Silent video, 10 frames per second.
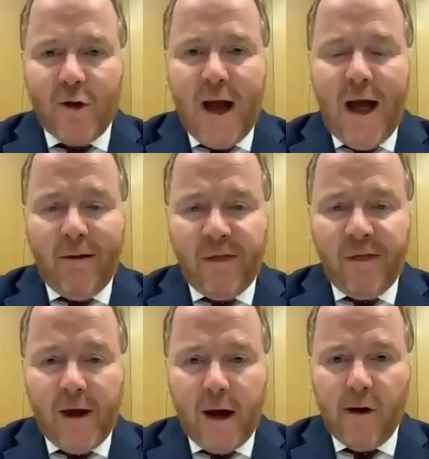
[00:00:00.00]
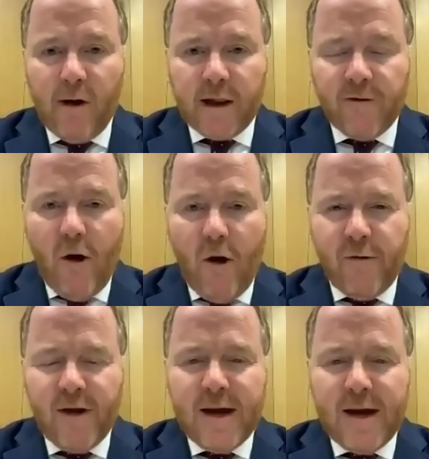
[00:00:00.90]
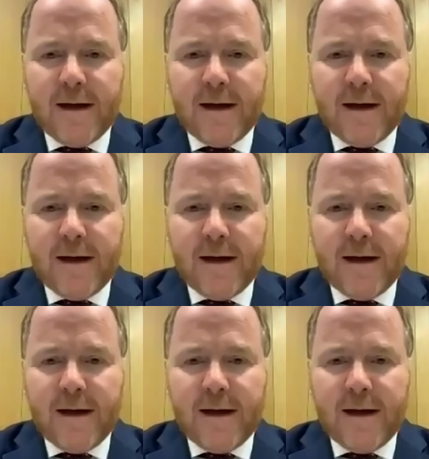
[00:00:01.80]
to a healthier model of growth